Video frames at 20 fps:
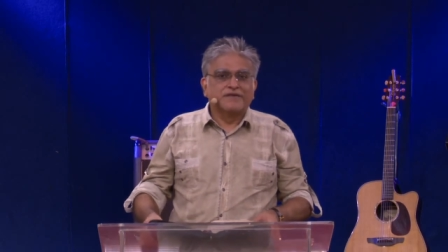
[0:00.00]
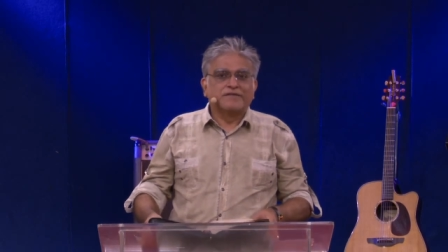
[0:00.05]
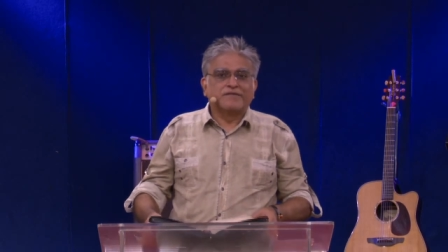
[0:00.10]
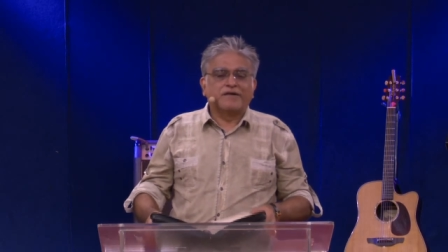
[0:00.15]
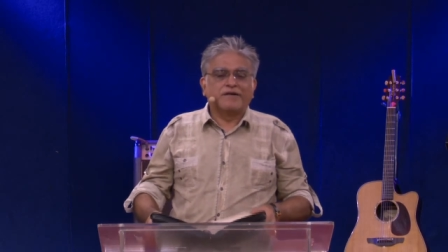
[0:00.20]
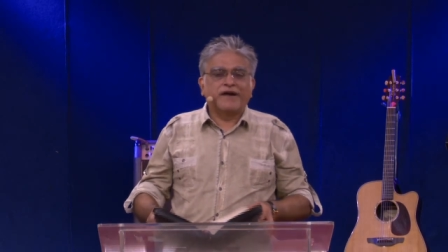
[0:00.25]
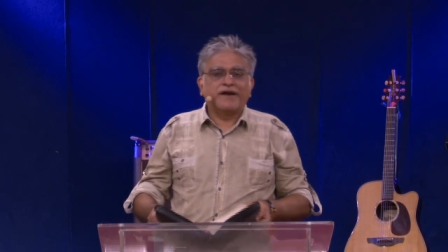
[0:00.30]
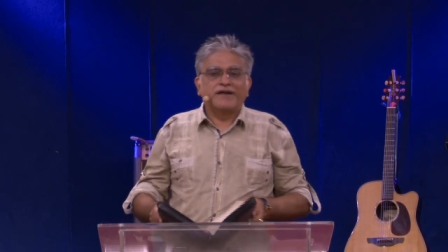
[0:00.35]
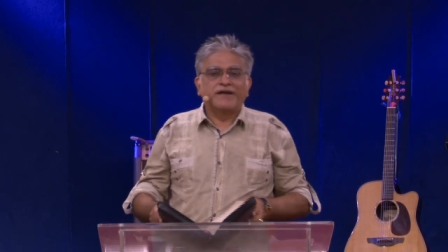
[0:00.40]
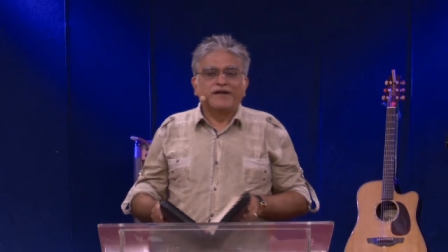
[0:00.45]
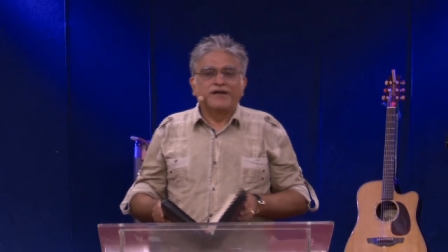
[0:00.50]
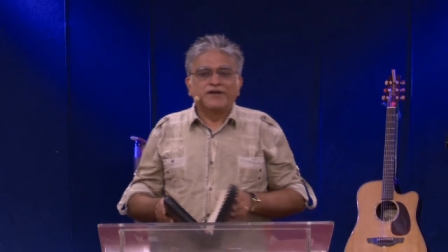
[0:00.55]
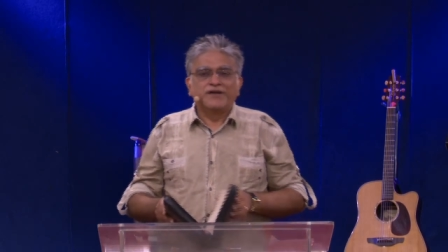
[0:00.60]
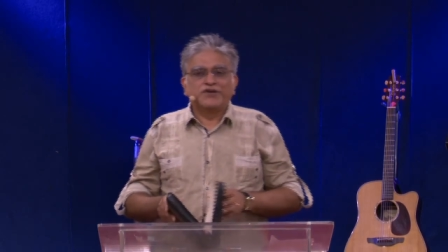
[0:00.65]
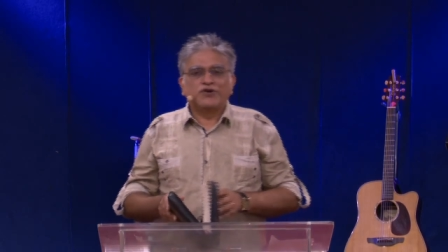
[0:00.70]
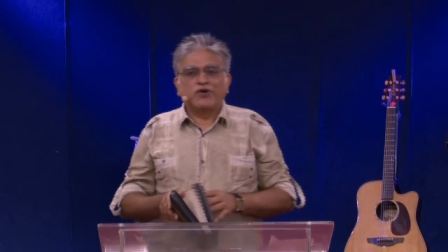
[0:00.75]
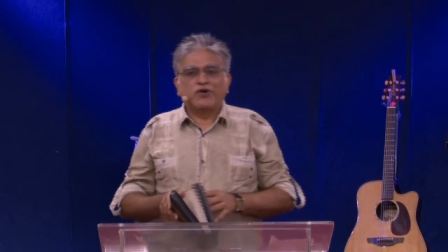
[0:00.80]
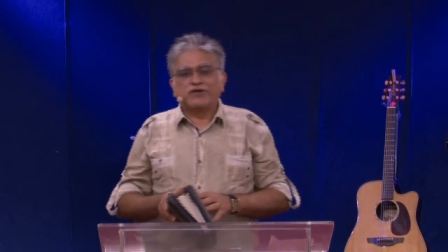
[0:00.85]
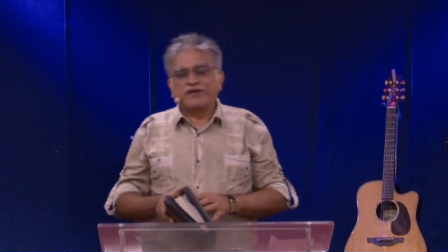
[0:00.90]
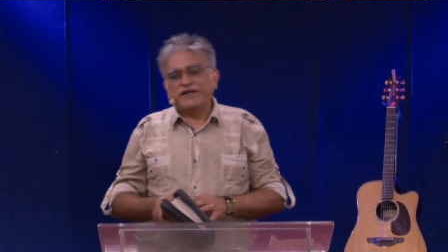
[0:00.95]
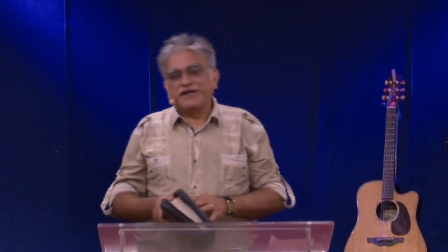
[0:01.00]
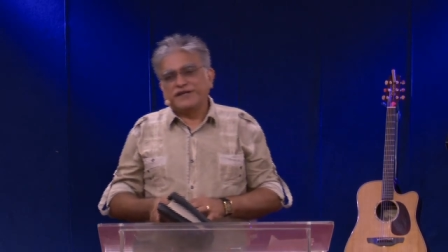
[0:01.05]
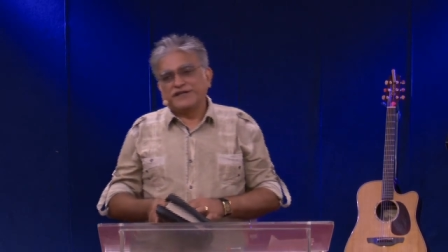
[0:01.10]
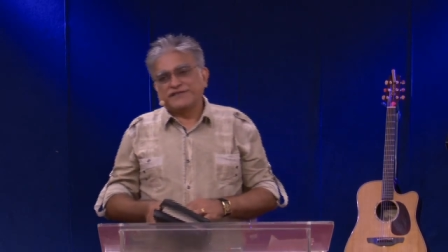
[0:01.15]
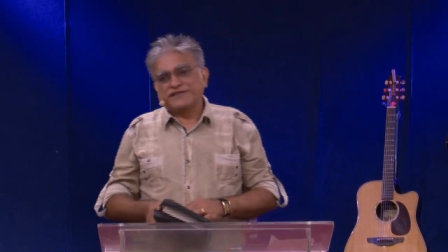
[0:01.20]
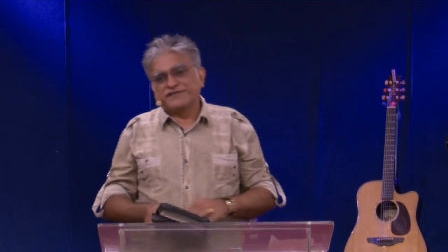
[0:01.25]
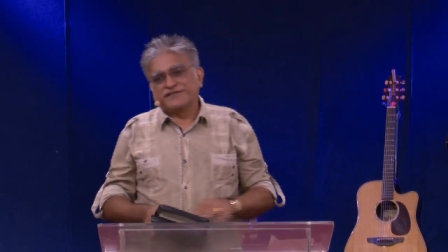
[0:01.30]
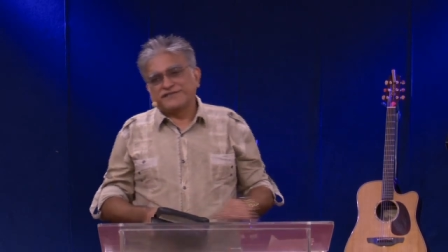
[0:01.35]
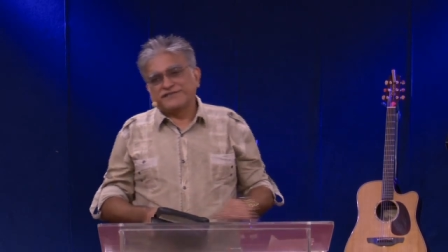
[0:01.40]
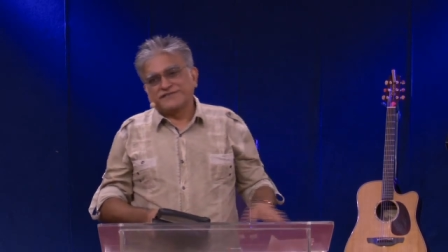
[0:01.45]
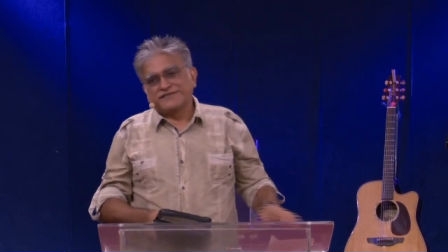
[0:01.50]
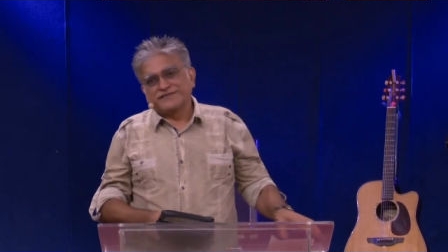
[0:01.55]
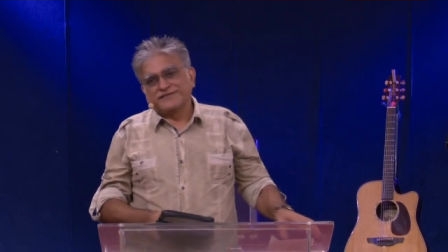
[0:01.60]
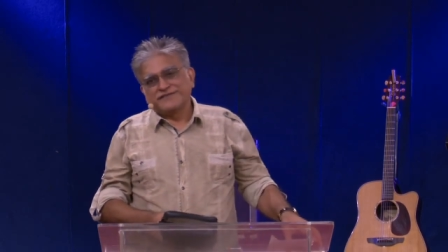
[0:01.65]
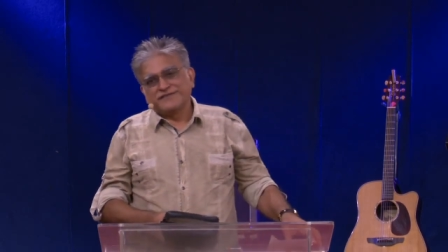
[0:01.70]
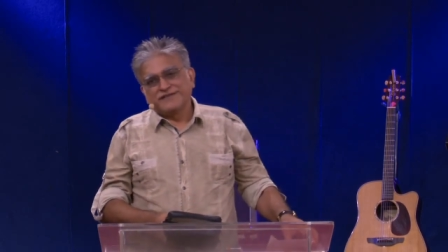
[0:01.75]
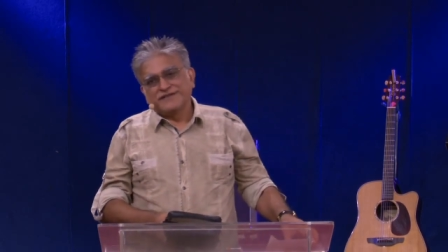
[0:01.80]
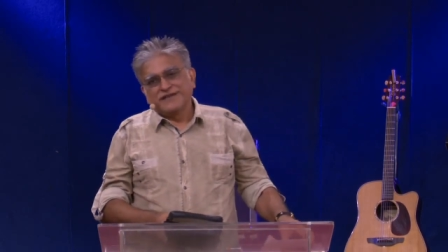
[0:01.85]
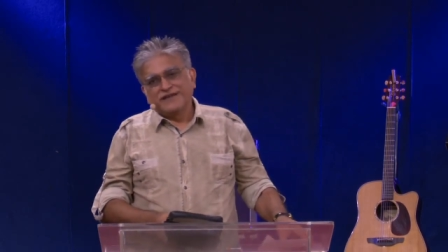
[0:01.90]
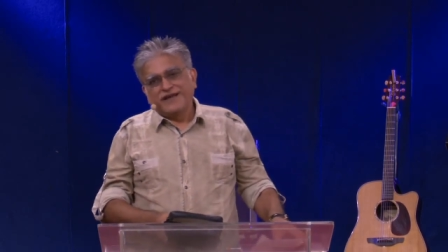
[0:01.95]
Right? Godliness
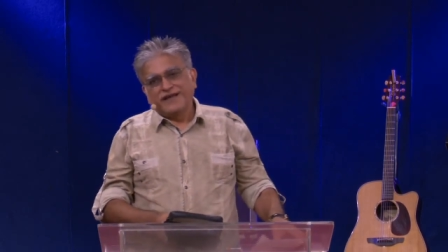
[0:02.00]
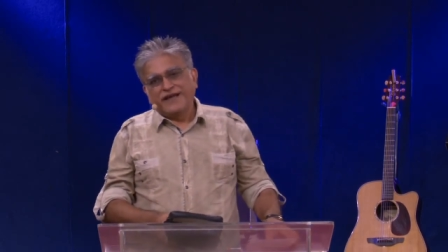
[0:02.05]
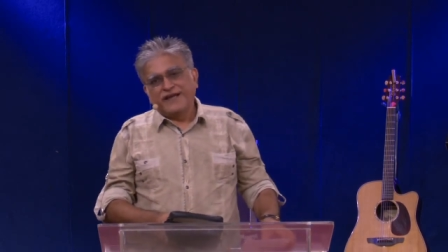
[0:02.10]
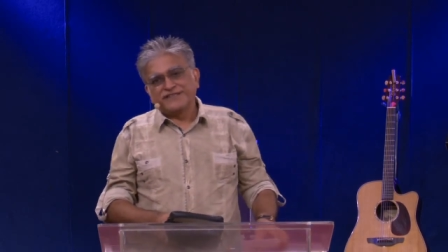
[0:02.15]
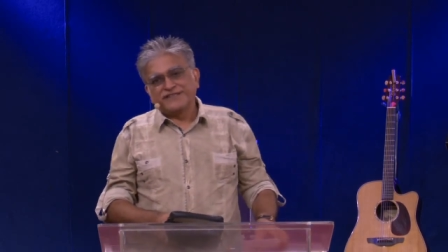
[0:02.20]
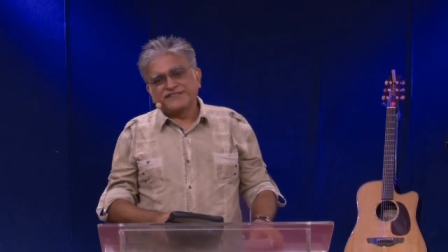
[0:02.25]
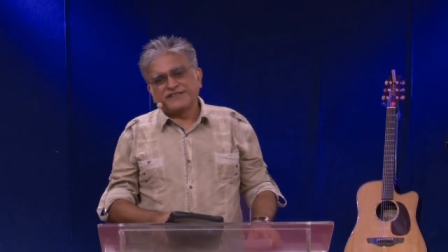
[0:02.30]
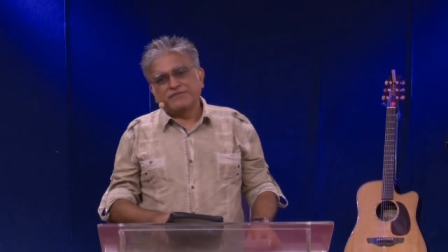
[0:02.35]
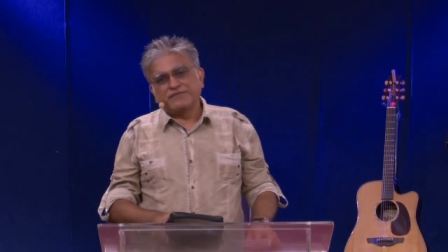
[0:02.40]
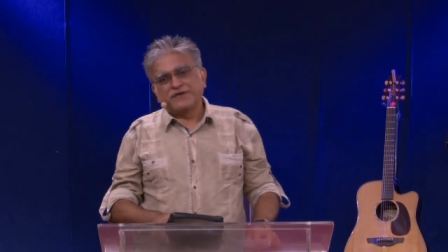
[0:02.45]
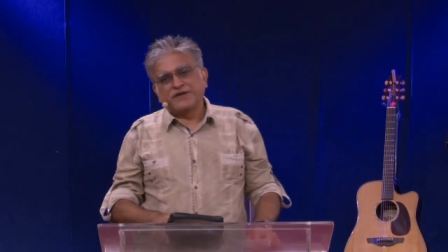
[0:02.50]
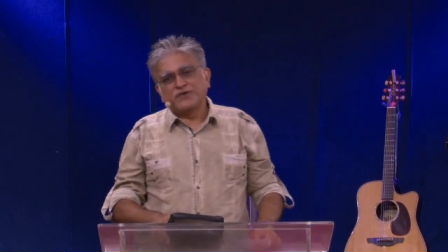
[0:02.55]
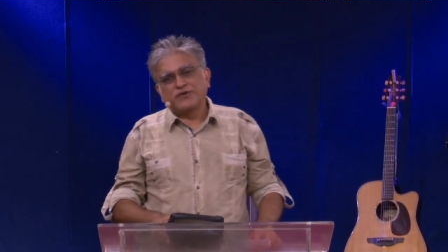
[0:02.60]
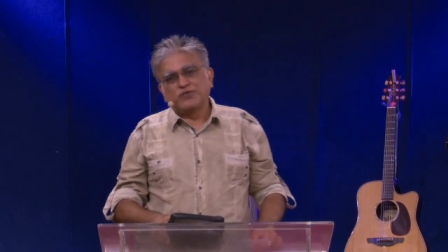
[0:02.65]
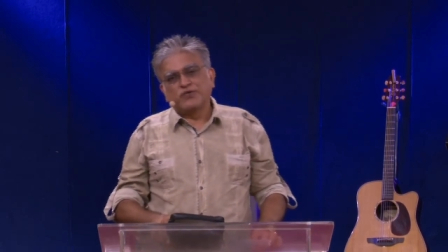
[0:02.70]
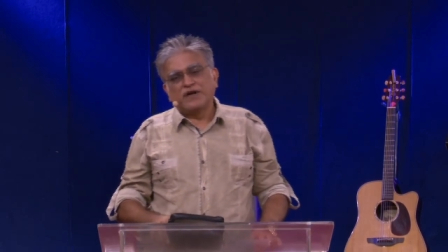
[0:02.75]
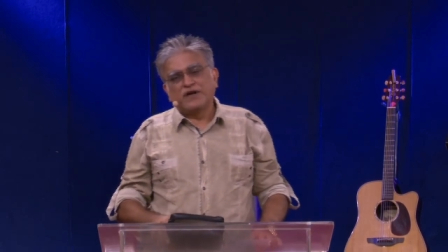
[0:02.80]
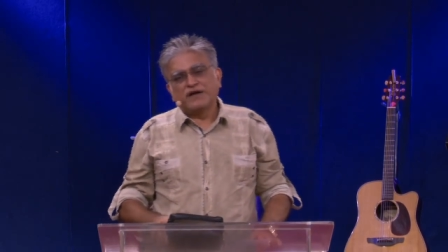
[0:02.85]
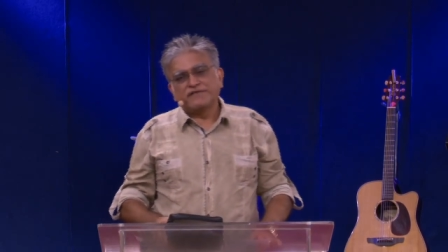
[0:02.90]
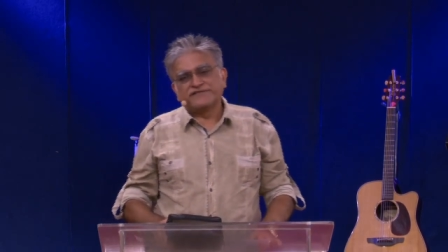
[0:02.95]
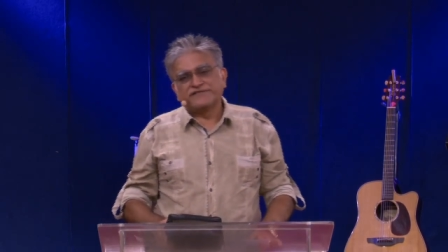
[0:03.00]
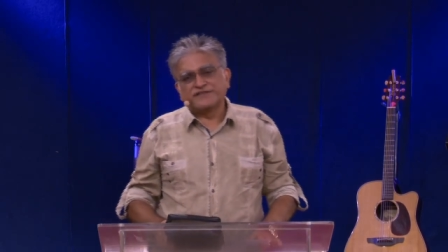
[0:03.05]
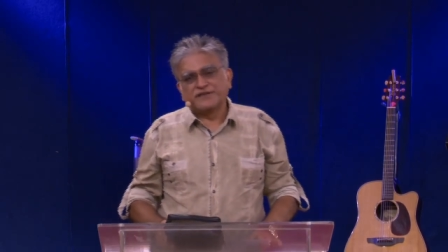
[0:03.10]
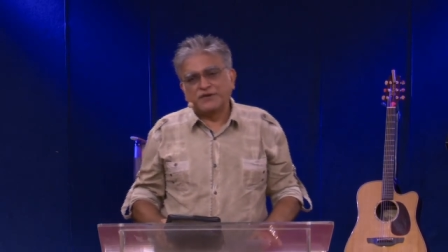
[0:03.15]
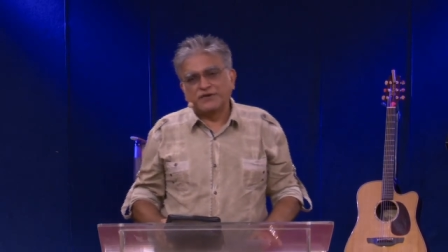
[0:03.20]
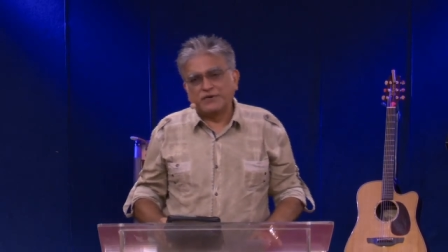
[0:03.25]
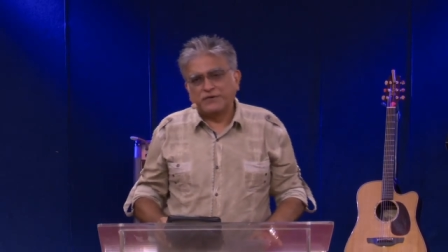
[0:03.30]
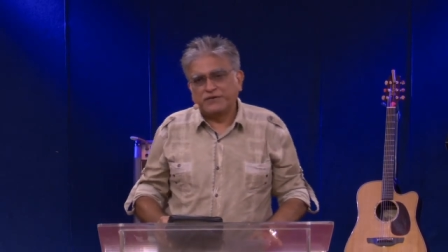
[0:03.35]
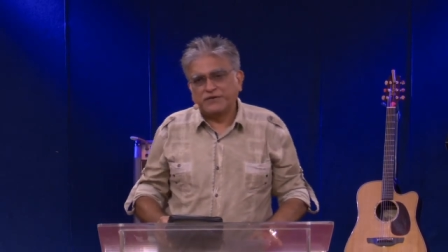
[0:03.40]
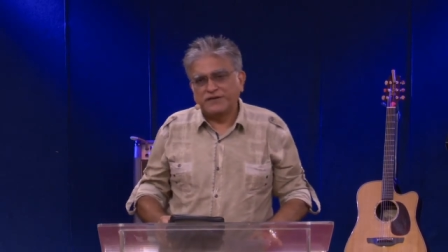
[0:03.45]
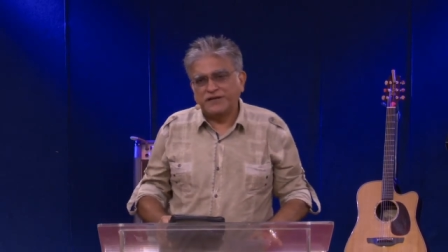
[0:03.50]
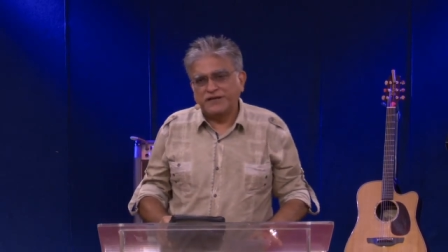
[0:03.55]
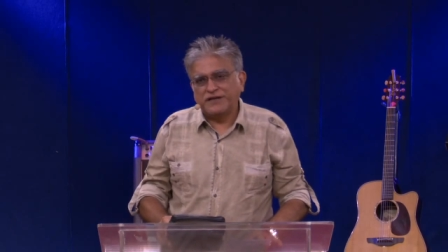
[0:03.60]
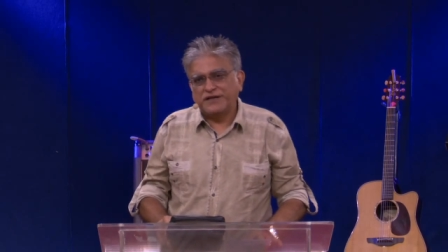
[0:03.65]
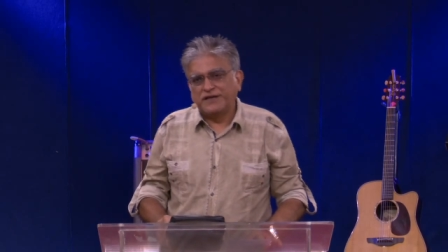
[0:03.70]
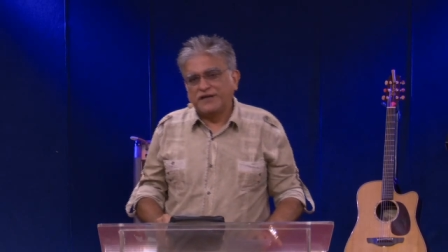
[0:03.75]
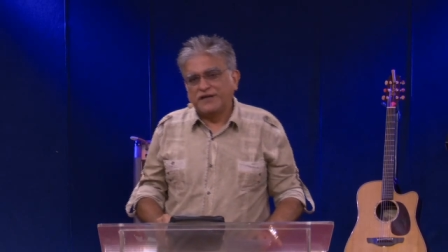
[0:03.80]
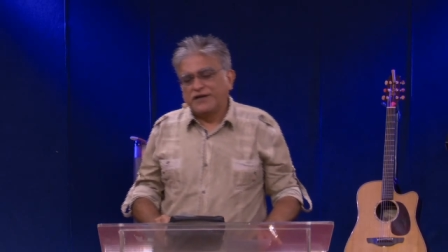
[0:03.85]
is somebody who loves the Lord,